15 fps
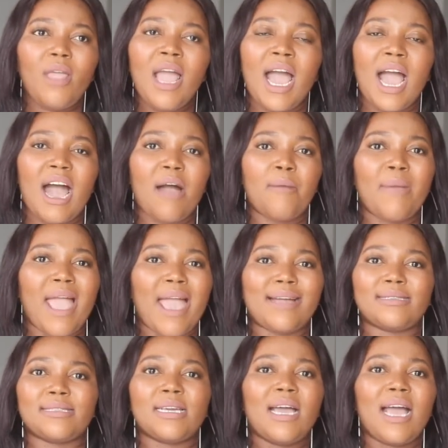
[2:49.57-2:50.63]

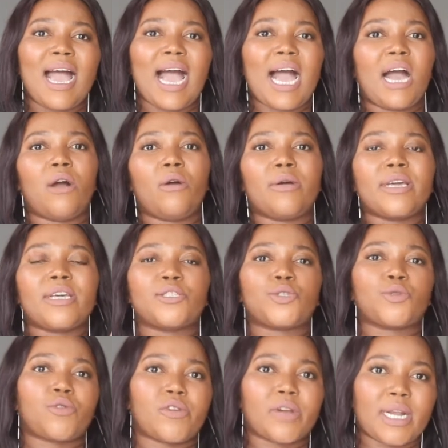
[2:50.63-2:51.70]
and how
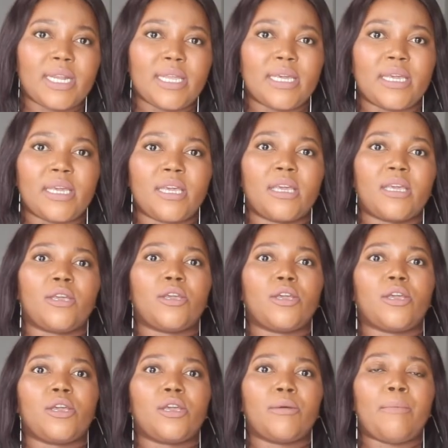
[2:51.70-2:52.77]
historically
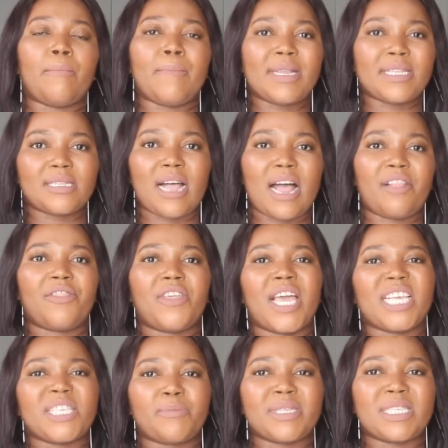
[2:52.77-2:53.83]
mental health
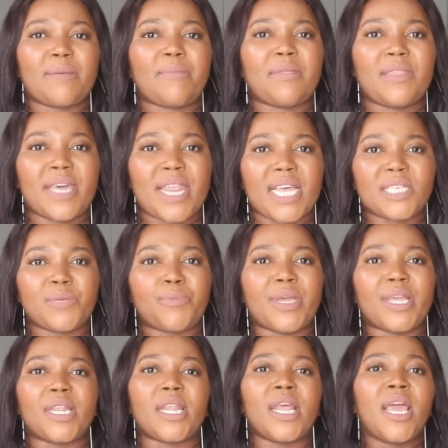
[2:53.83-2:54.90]
has been something that has
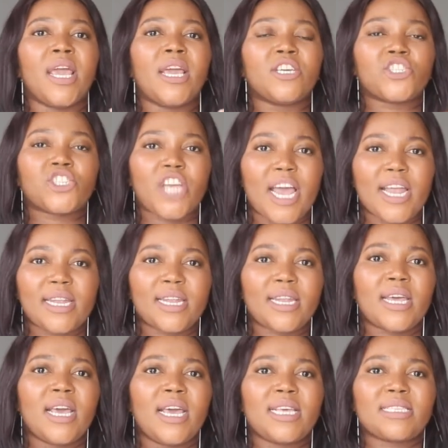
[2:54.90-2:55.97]
been
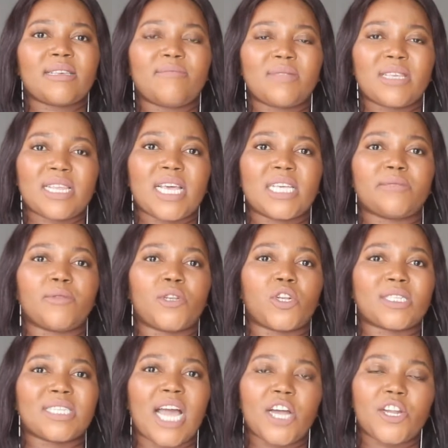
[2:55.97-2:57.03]
shunned, something that has been
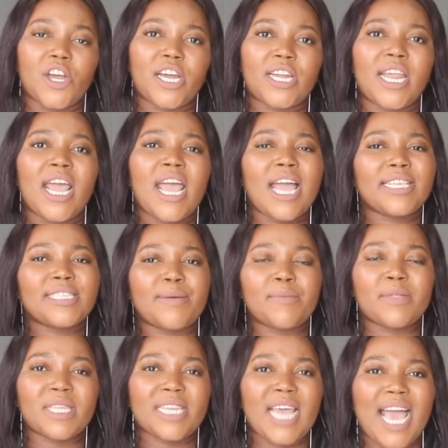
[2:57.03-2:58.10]
looked down on, and
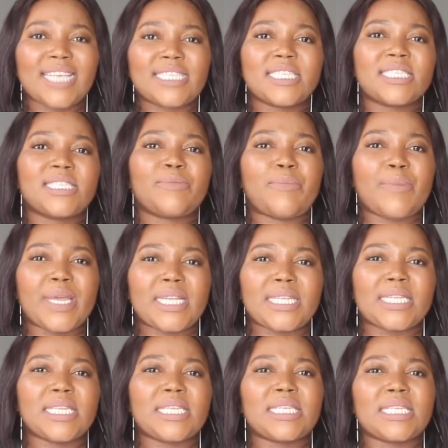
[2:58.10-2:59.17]
something that hasn't
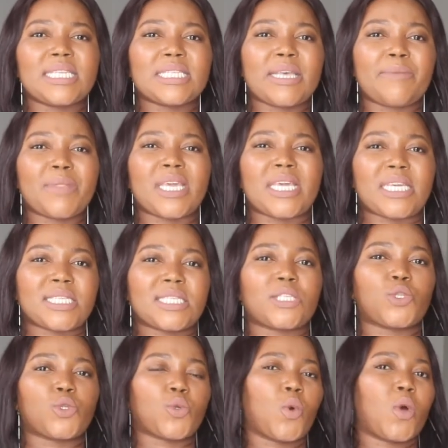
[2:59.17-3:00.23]
been something easy
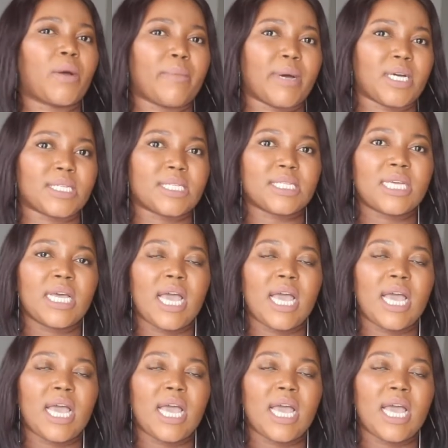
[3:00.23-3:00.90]
to talk about